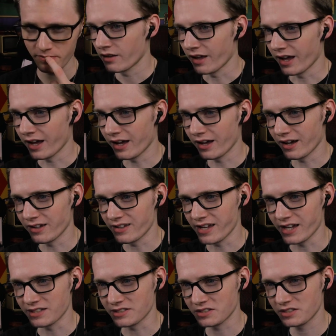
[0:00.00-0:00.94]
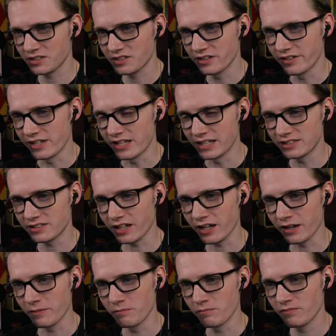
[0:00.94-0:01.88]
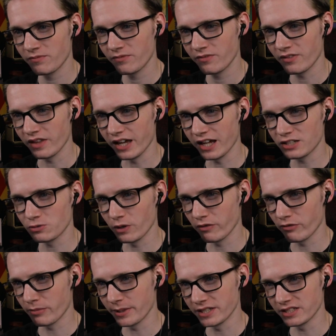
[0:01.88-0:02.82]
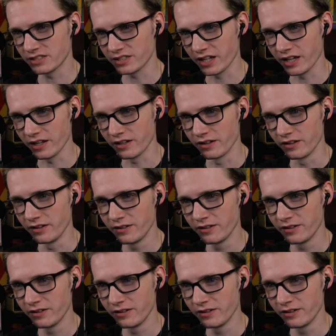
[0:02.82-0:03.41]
Ah, yes. Nisei. That's what everybody's saying.